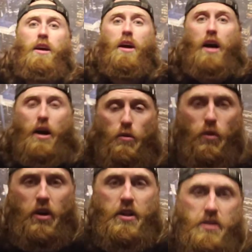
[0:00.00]
Hot
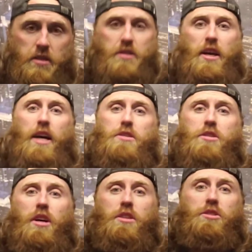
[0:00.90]
Ones, Hot
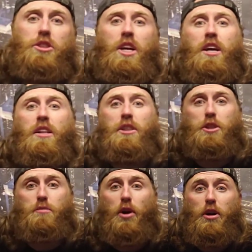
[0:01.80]
Sauce
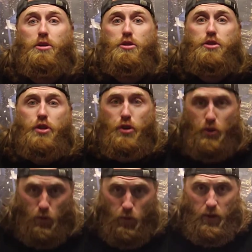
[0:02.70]
Challenge, Part
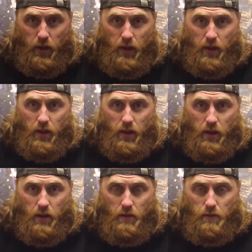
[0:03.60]
2.
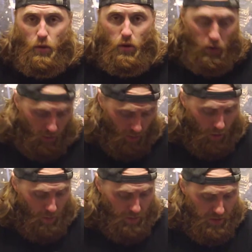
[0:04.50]
Four,
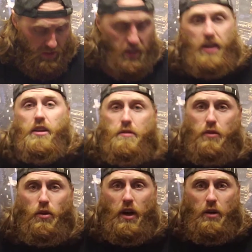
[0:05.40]
almost exactly
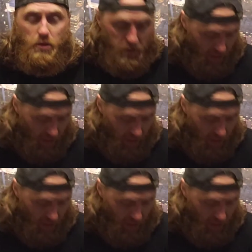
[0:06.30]
four hours